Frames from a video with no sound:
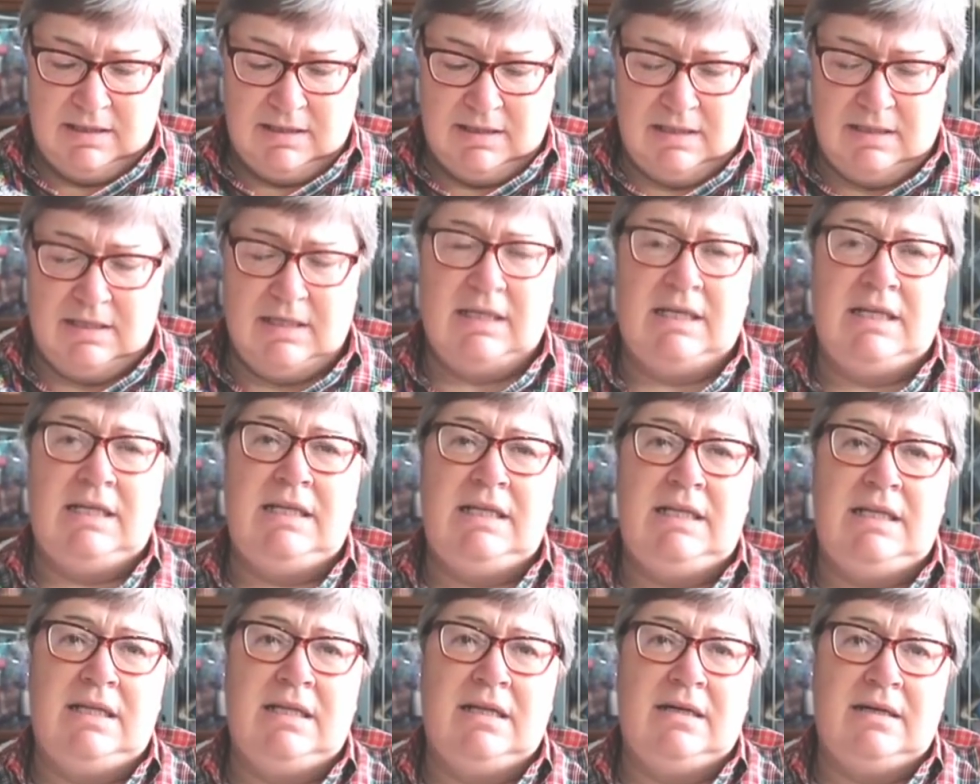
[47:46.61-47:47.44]
kind of
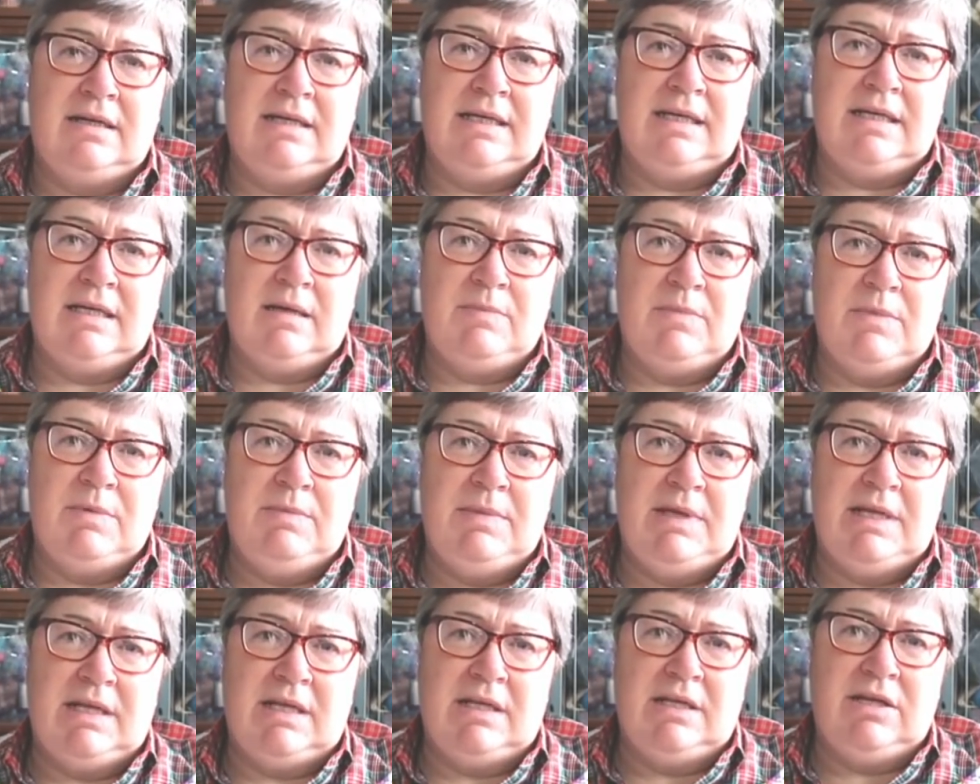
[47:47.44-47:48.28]
line up the
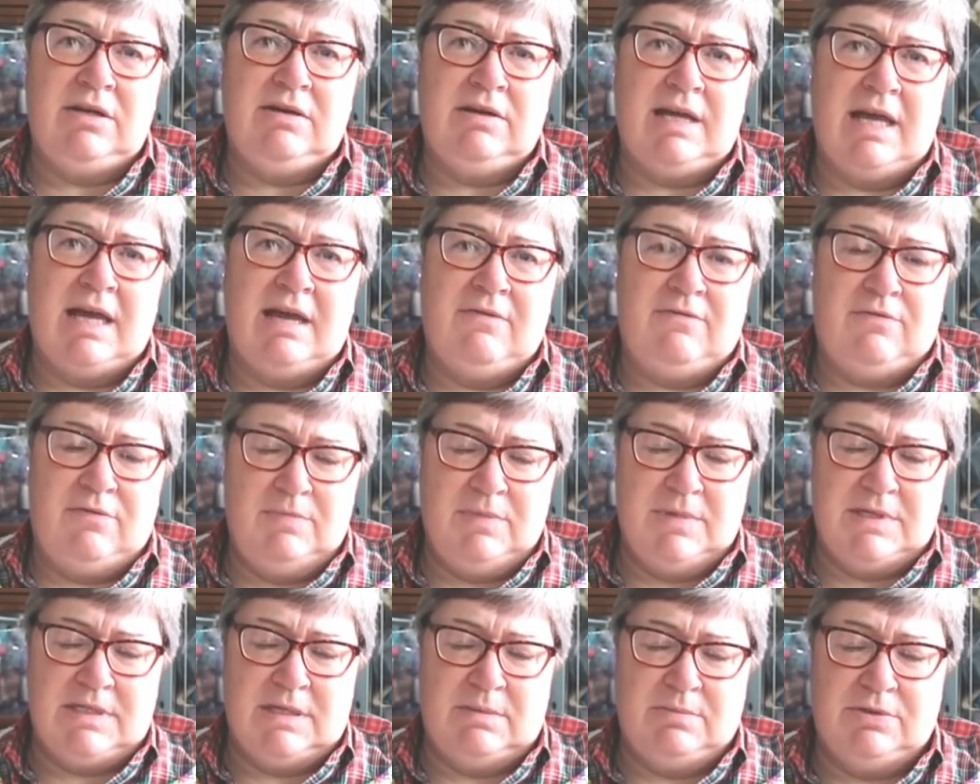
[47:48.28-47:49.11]
middle you get
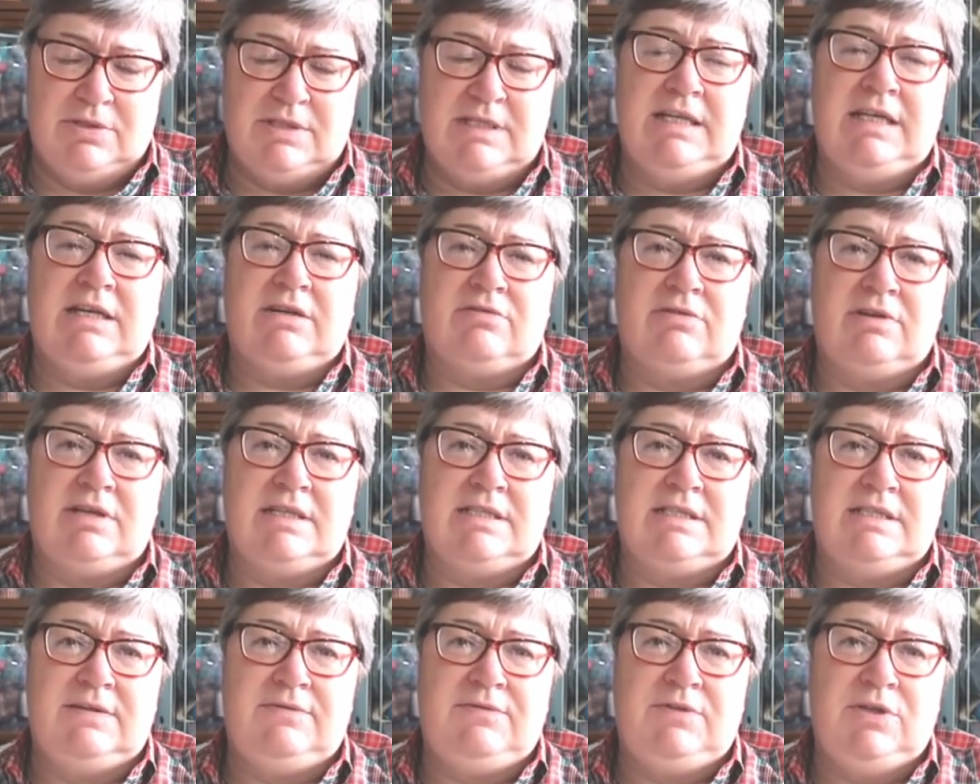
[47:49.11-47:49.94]
from the double
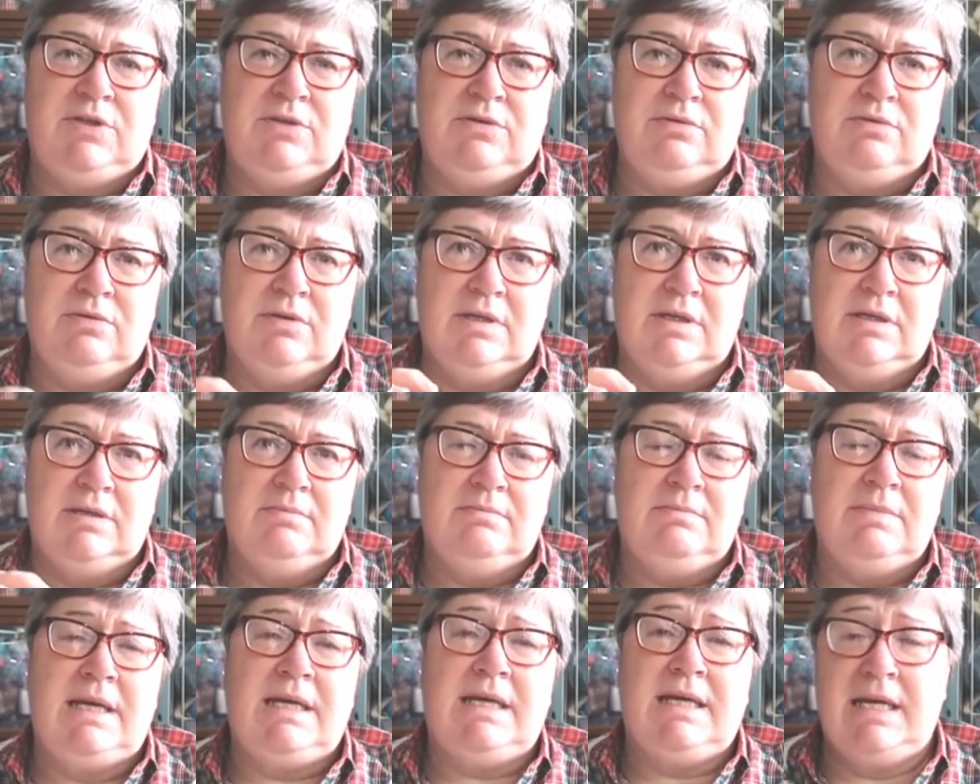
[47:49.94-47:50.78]
decrease if you
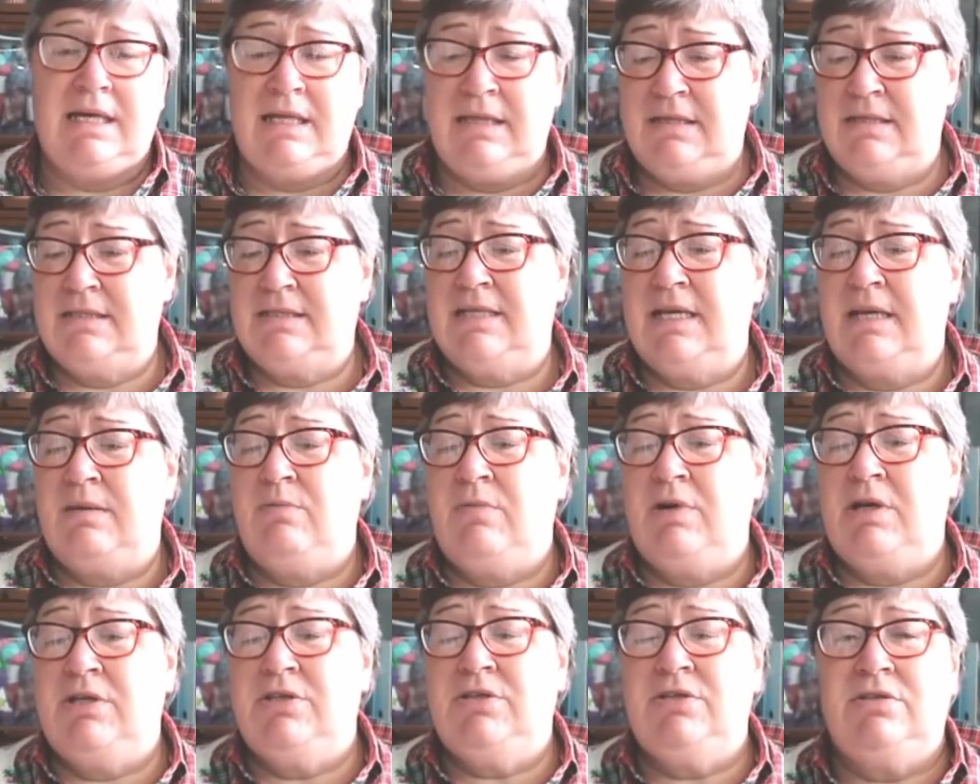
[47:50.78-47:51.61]
make it in the
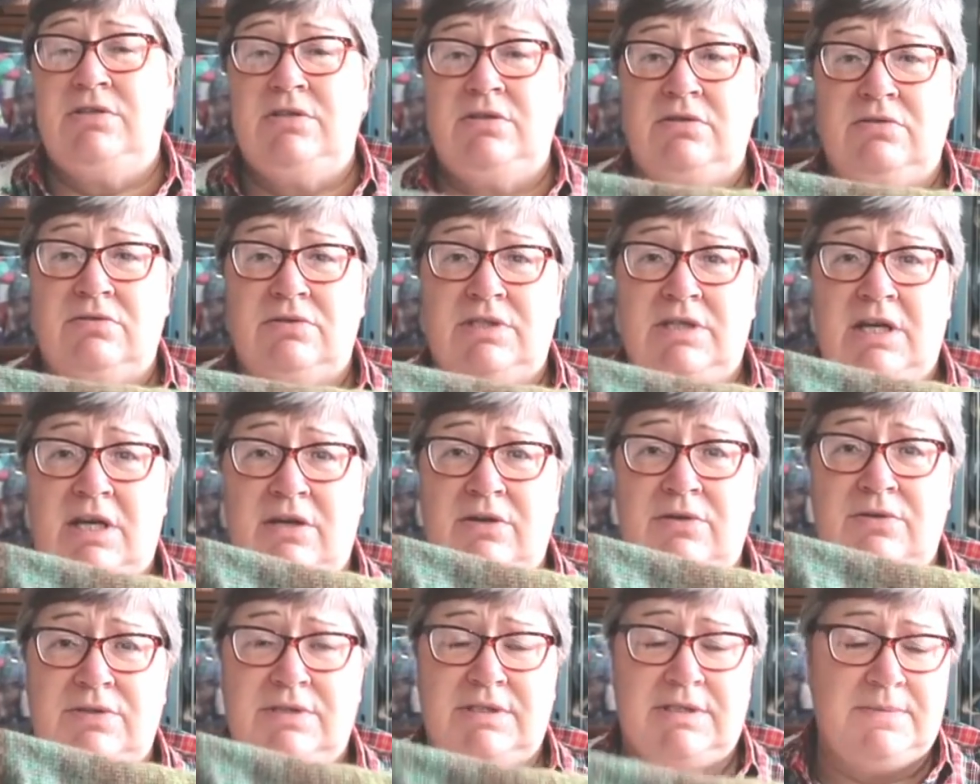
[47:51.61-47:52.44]
same way as you do your
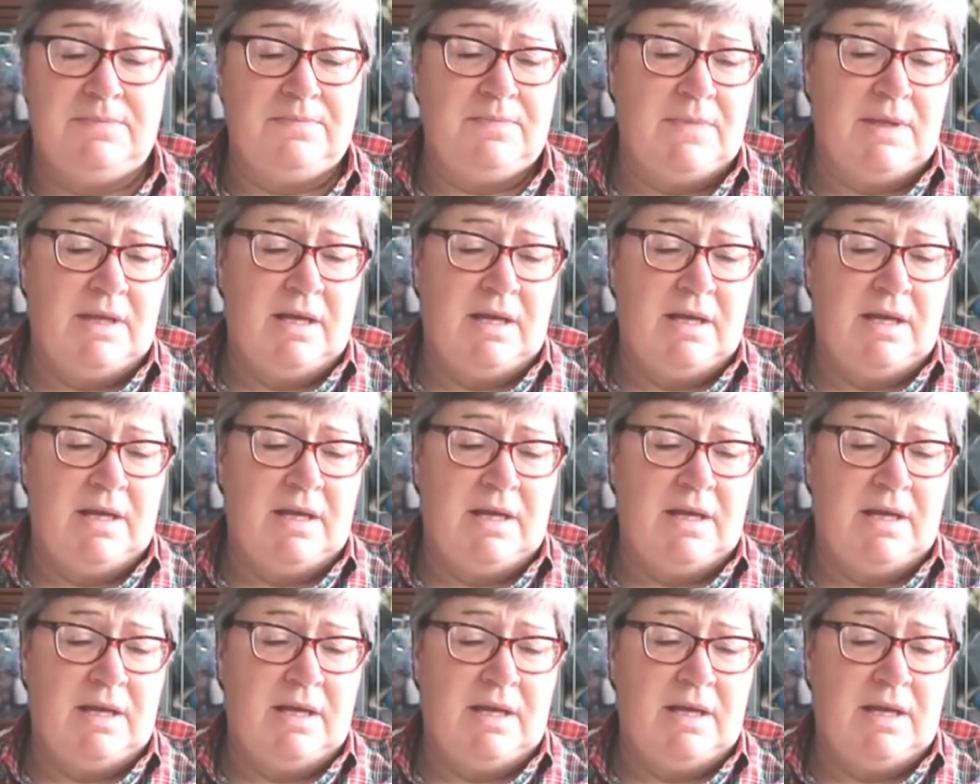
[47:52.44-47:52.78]
toes